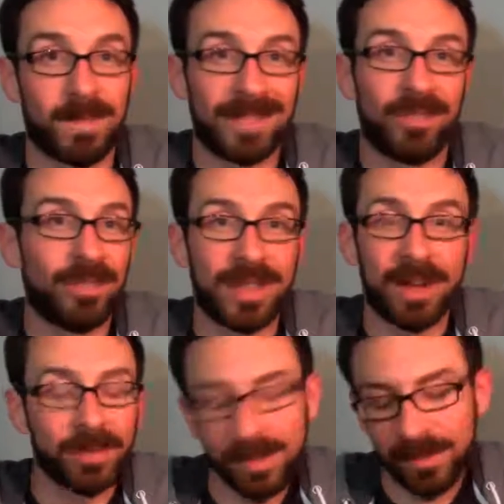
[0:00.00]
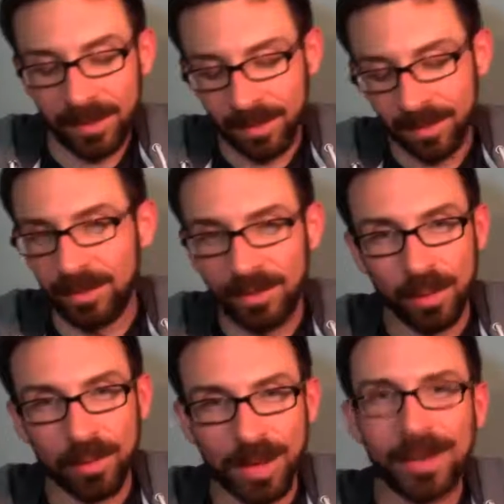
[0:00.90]
That's just how stuff goes.
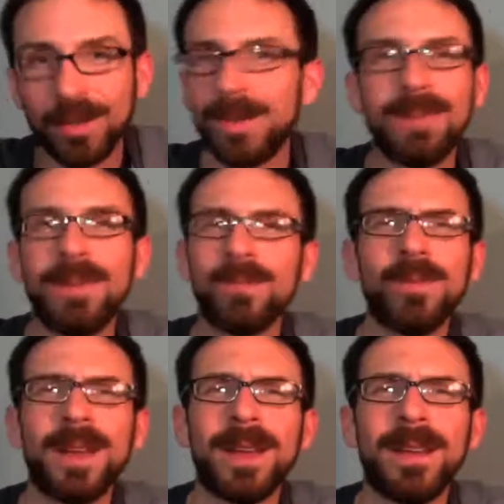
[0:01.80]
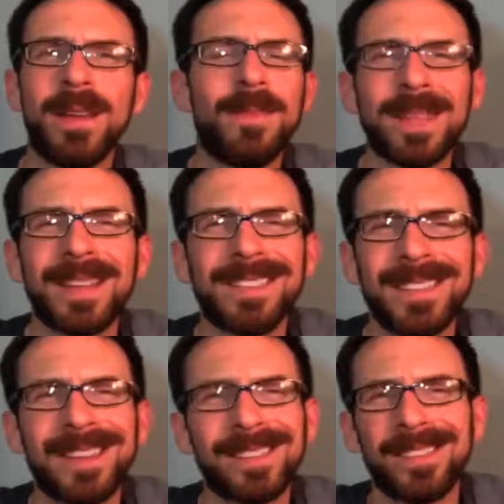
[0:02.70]
Your regular baby roommate is
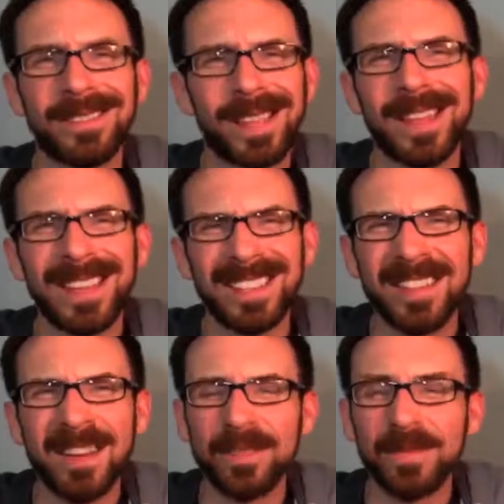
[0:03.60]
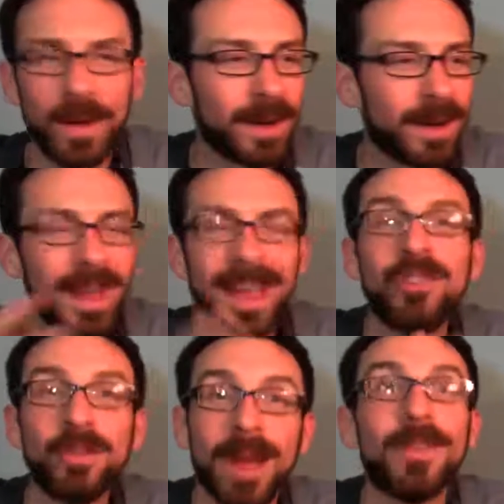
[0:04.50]
not as fun
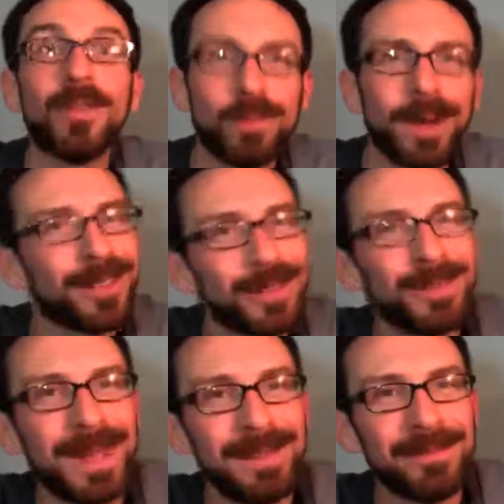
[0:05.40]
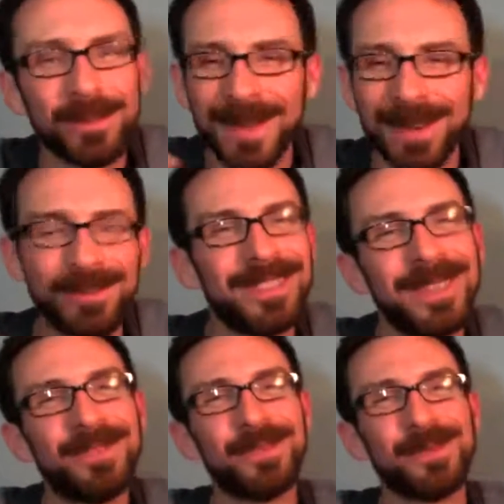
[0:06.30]
as your other regular baby roommate who
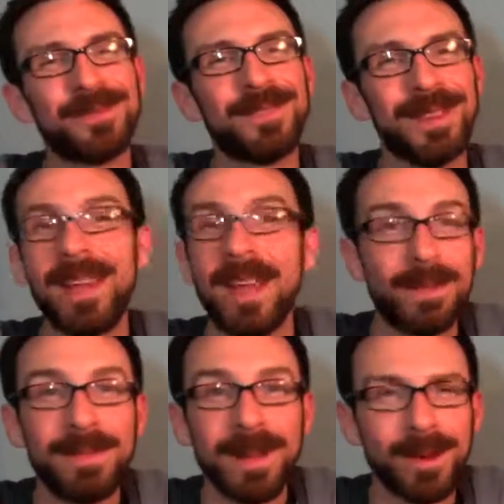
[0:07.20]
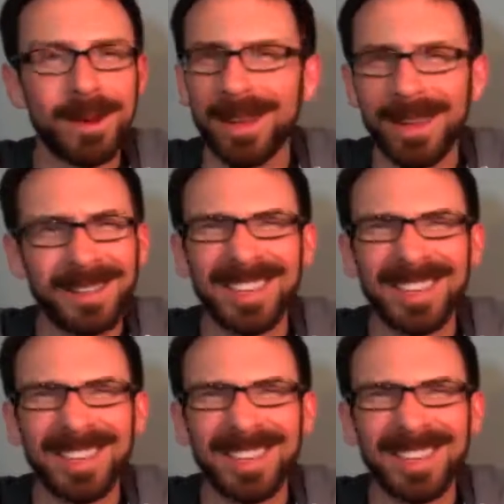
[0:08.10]
seems super fun. Maybe I'm wrong.